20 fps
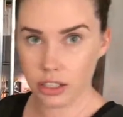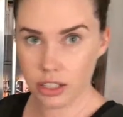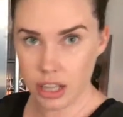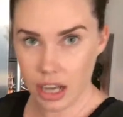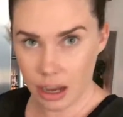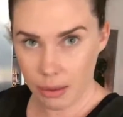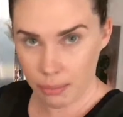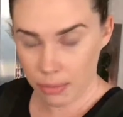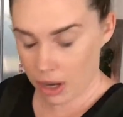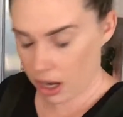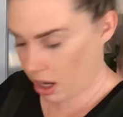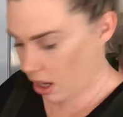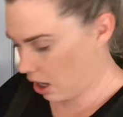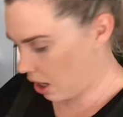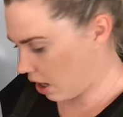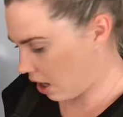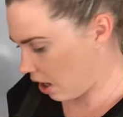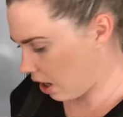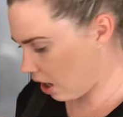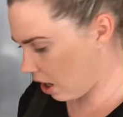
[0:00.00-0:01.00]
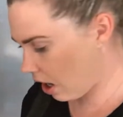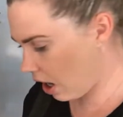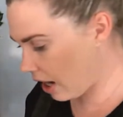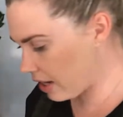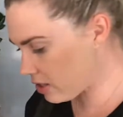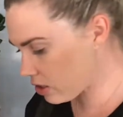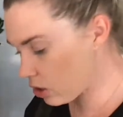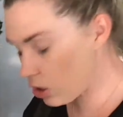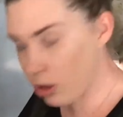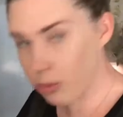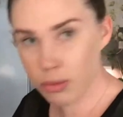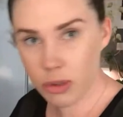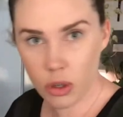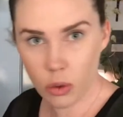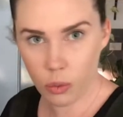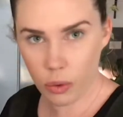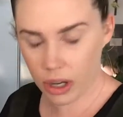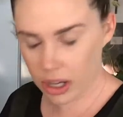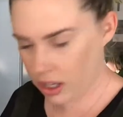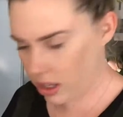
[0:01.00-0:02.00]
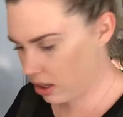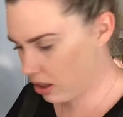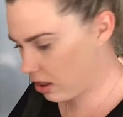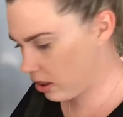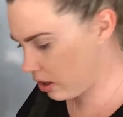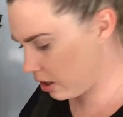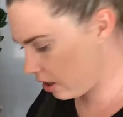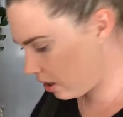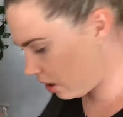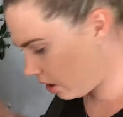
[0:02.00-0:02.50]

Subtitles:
some ice cubes with